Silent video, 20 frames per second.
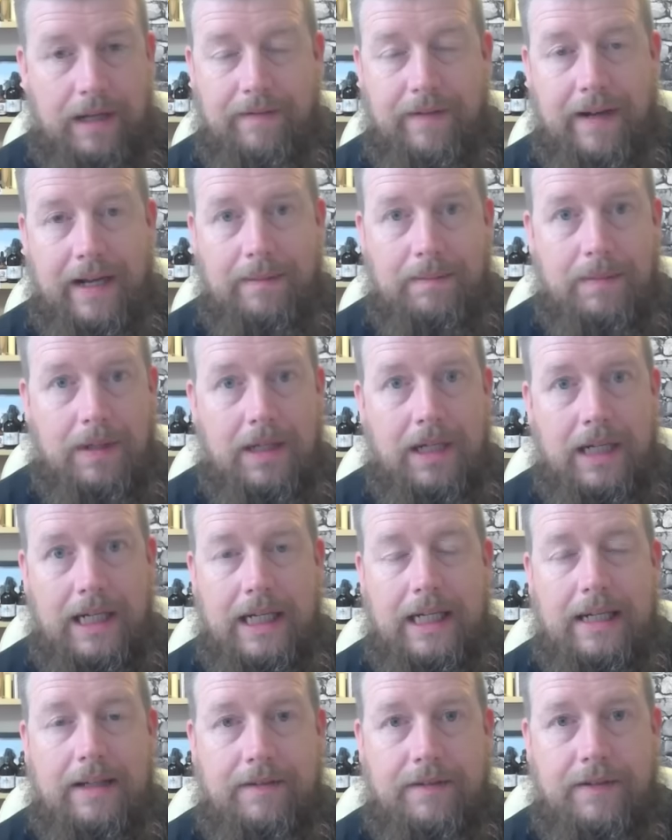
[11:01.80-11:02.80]
vape, light
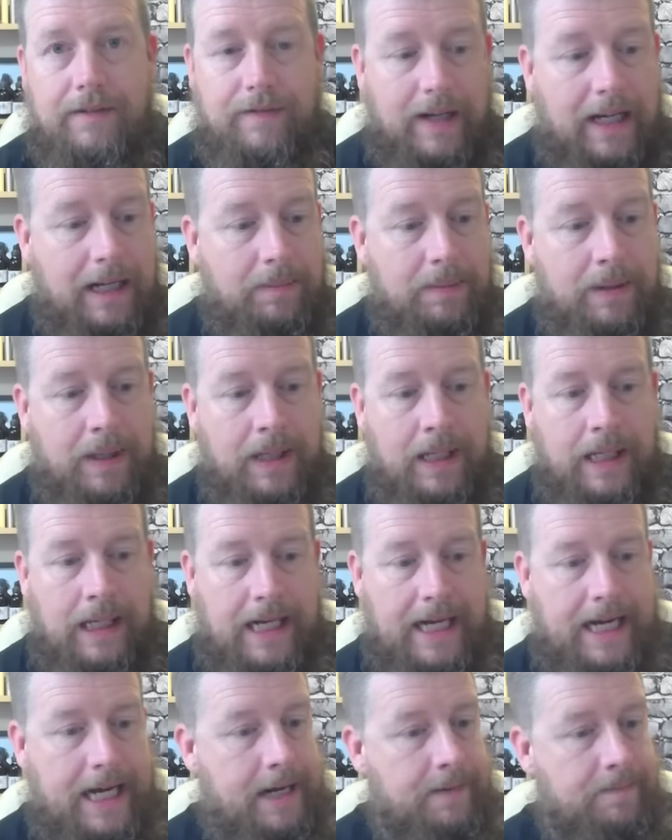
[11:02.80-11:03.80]
enough to vape.
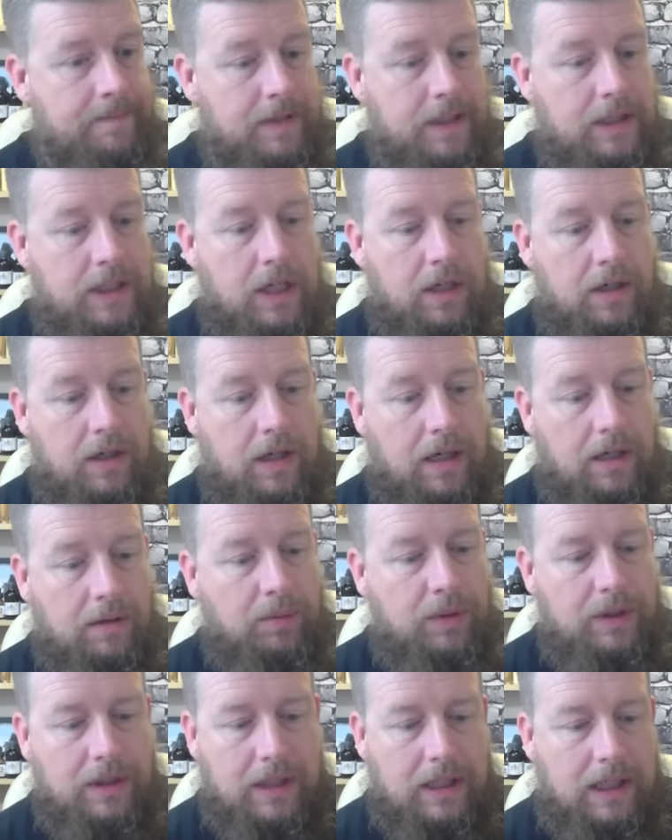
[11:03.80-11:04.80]
I
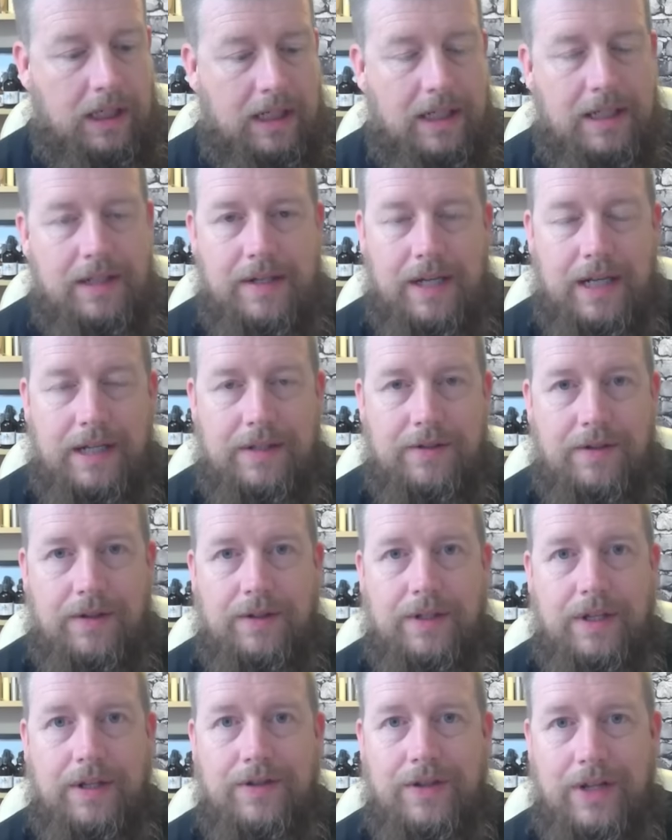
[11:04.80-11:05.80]
wouldn't class it as a
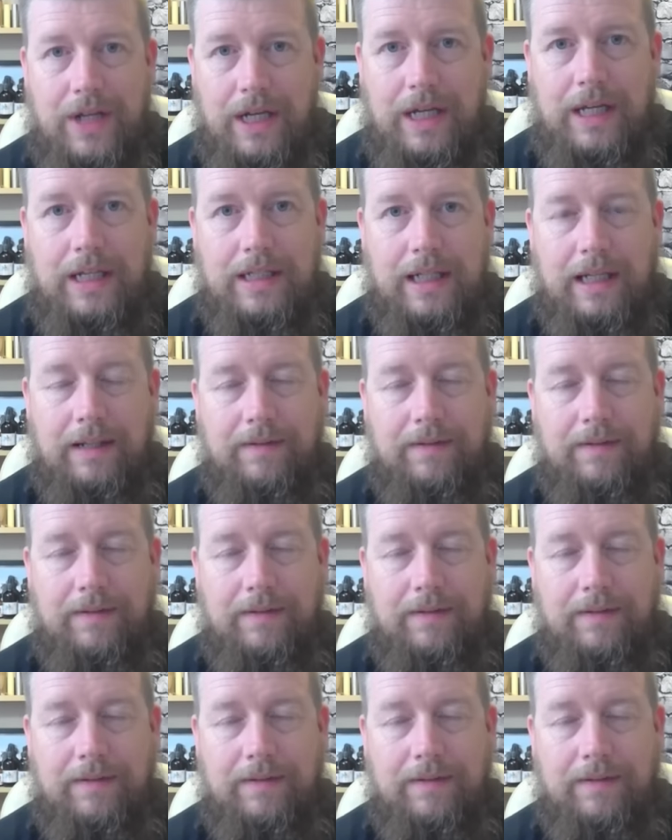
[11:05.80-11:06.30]
dessert,